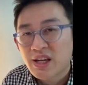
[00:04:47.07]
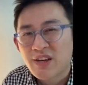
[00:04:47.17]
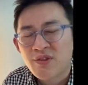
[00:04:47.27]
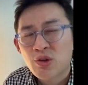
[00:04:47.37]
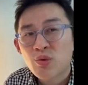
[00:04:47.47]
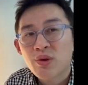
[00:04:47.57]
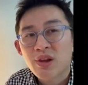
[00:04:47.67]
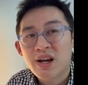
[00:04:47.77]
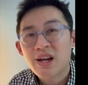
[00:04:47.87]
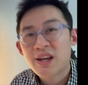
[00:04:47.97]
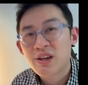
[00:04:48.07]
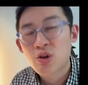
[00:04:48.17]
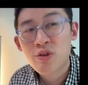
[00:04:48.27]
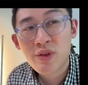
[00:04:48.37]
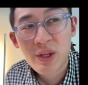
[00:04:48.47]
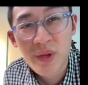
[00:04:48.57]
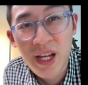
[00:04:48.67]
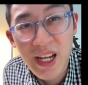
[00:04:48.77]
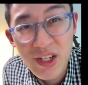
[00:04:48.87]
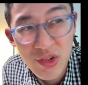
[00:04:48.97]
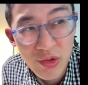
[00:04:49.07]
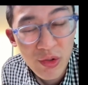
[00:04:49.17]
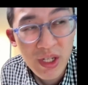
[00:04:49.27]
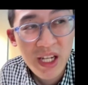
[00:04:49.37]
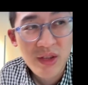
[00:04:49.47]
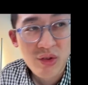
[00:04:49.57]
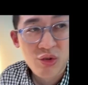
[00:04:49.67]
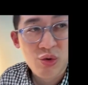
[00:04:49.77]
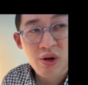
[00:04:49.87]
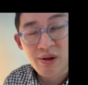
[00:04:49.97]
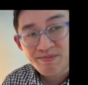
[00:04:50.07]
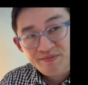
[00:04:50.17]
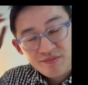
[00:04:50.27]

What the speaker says: if you overly rely on just looking at the score